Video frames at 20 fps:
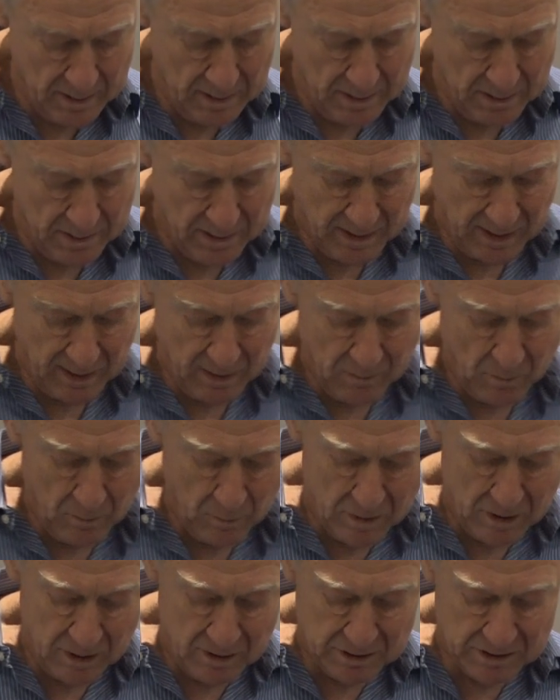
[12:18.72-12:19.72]
the
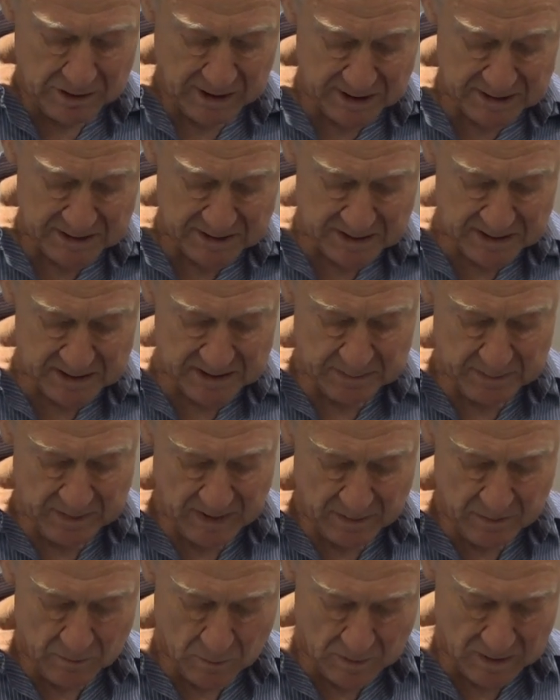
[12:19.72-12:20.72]
world justice.
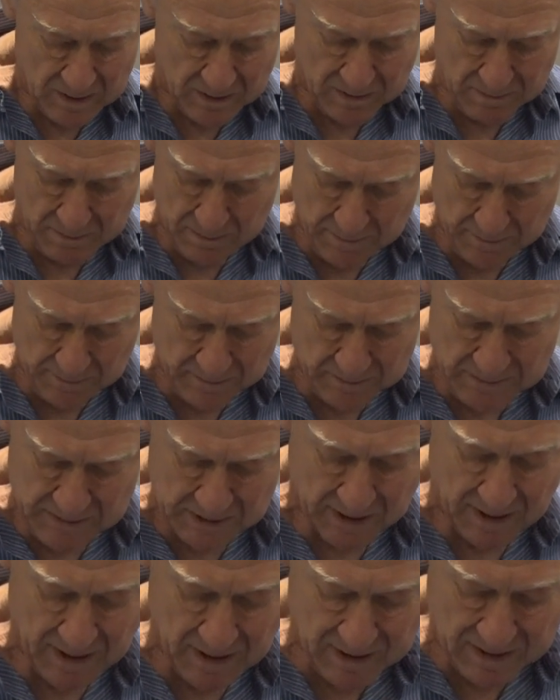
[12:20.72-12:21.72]

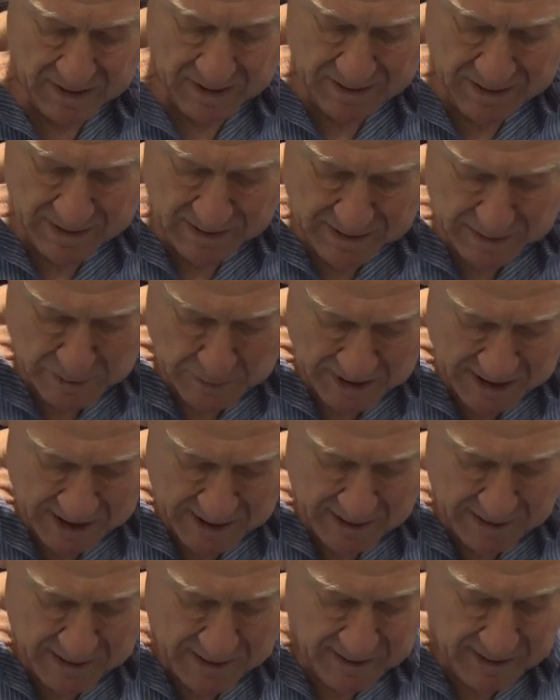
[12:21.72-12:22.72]
There's one
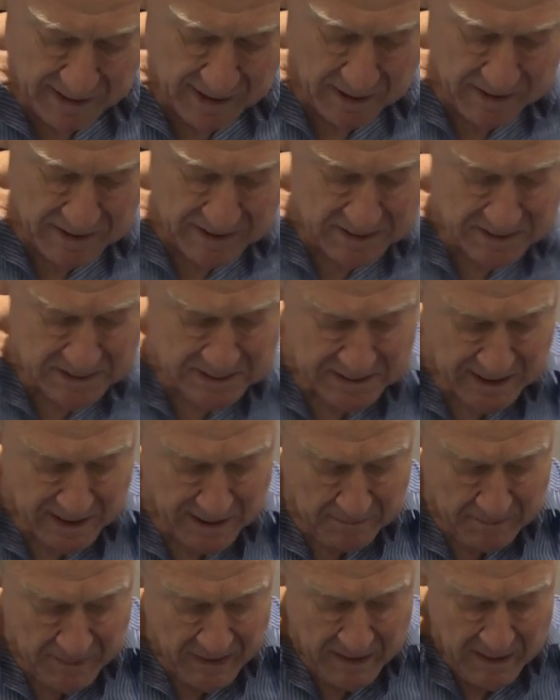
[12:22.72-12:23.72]
other thing that I need to
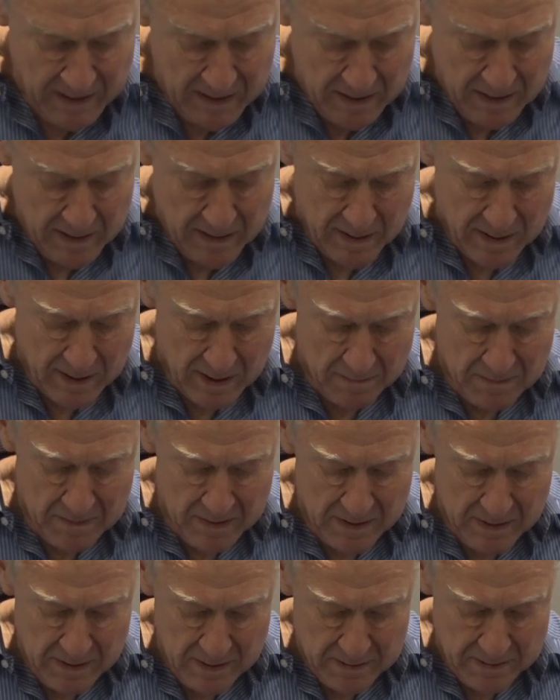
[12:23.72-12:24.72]
say.
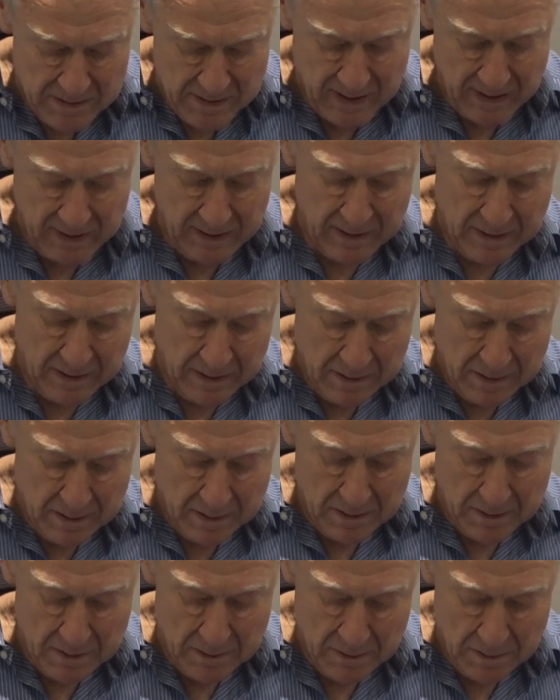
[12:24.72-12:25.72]
The
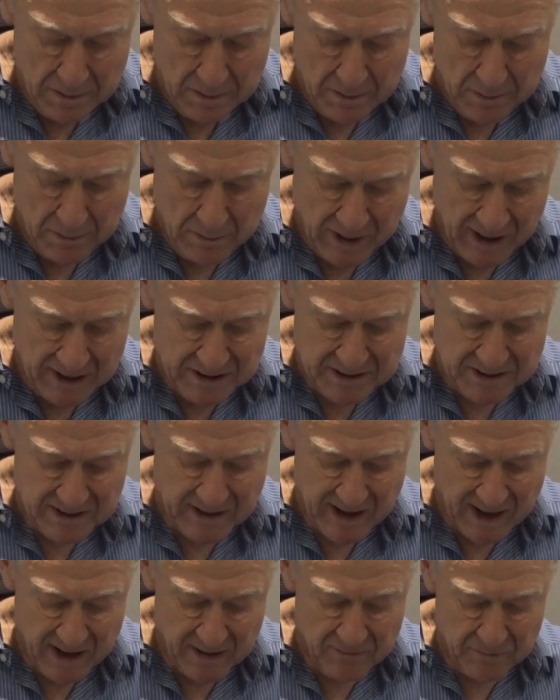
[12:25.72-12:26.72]
right to
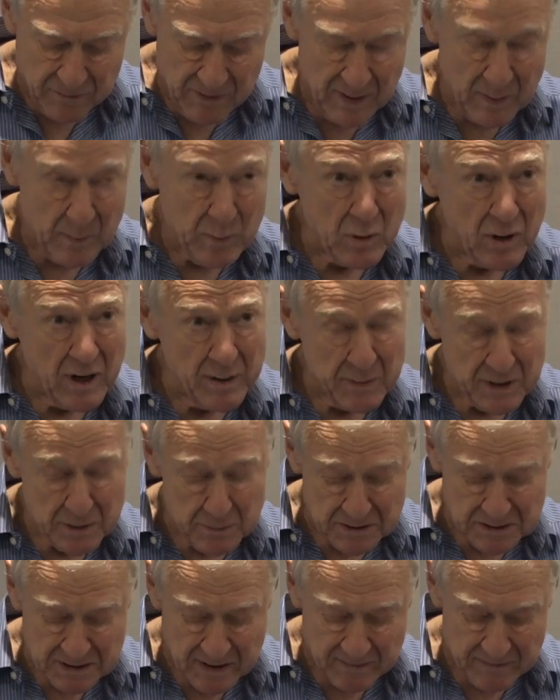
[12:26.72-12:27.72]
gainful employment,
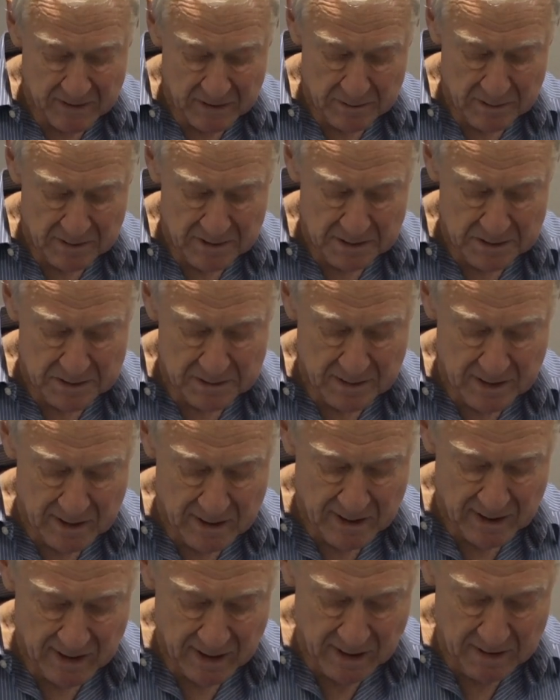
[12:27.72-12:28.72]
which I've alluded to
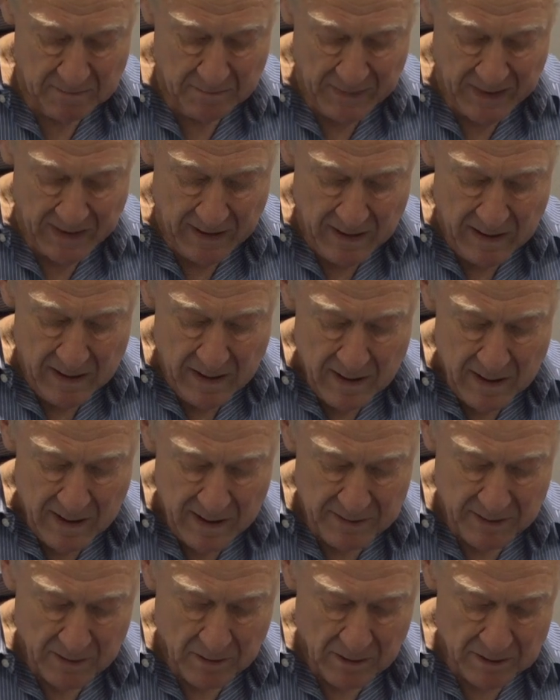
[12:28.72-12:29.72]
earlier,
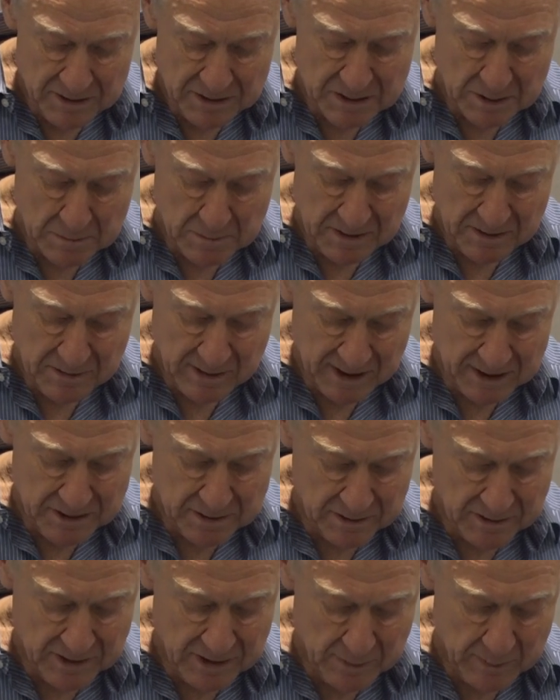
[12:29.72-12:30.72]
and the consequent right
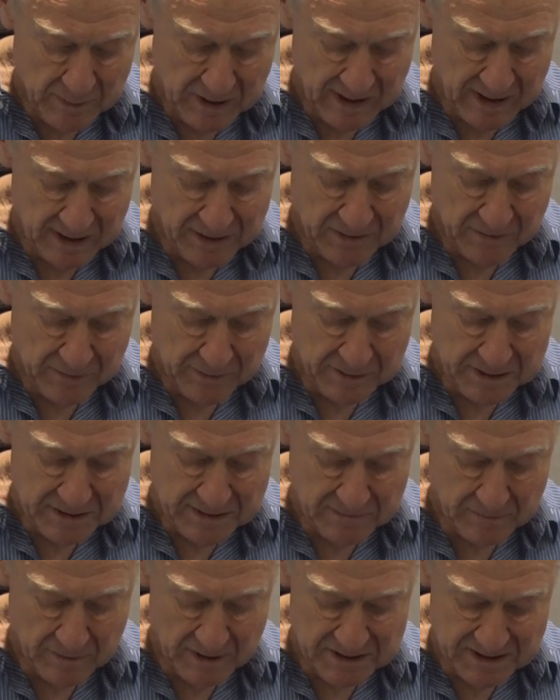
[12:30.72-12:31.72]
to accumulate the fruits
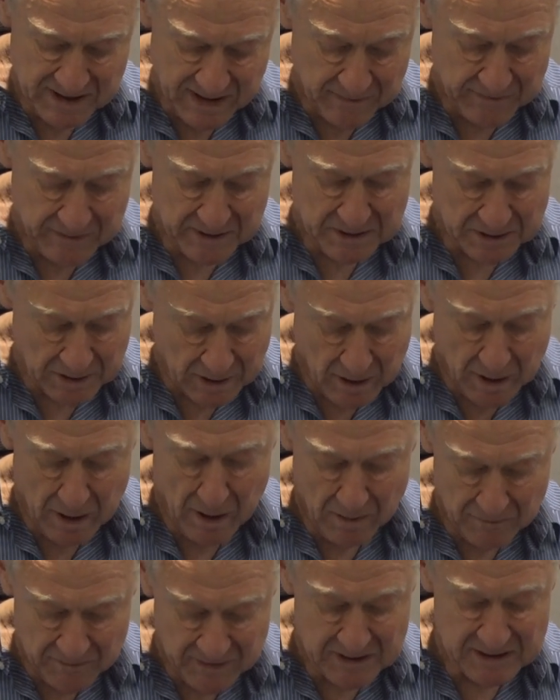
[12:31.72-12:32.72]
of one's efforts are
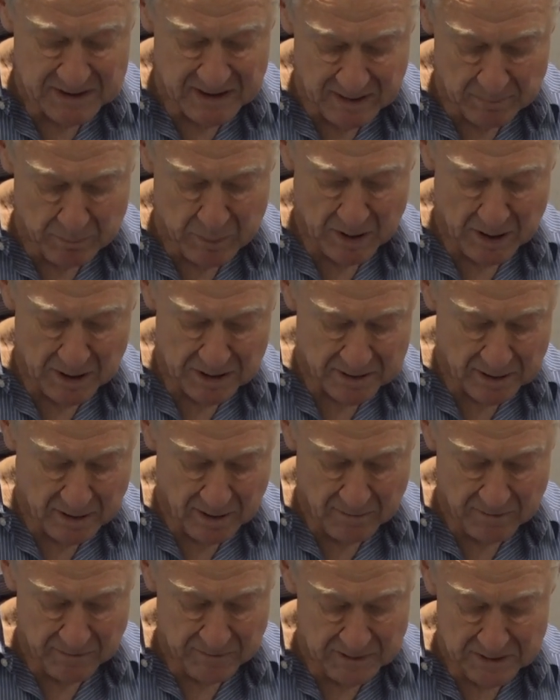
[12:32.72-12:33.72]
obviously part
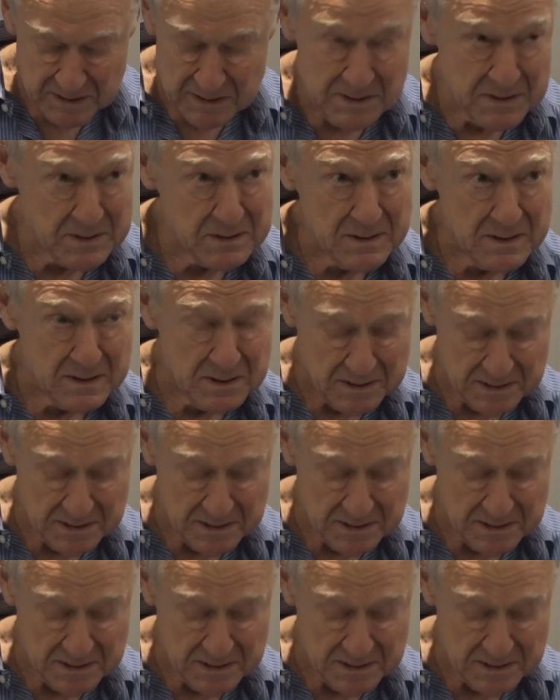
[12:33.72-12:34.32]
of this